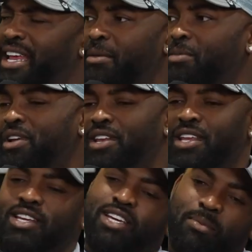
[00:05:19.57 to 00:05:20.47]
Bro,
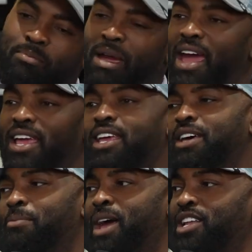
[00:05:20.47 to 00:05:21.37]
he cut back
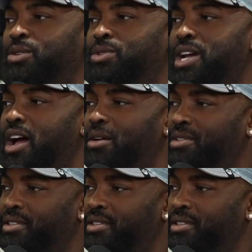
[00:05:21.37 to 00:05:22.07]
2 times.